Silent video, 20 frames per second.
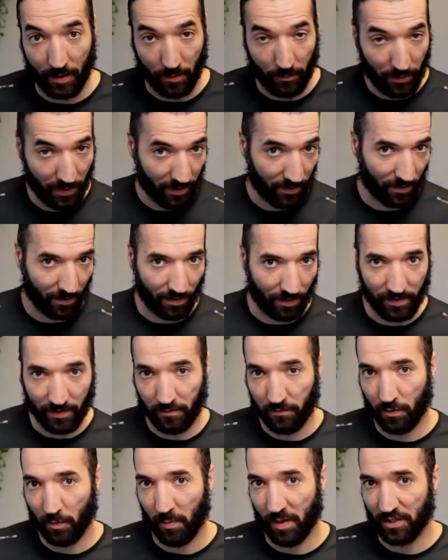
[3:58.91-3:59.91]
based on
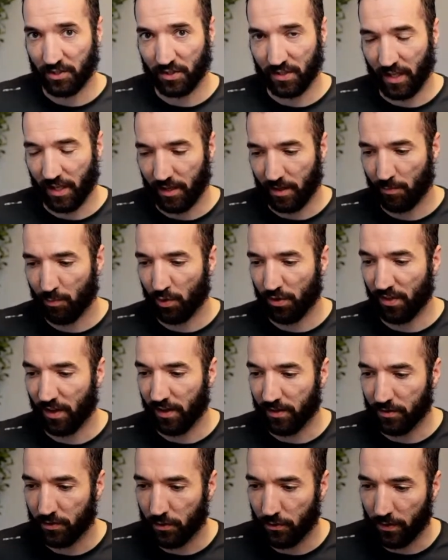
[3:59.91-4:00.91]
information that is presented to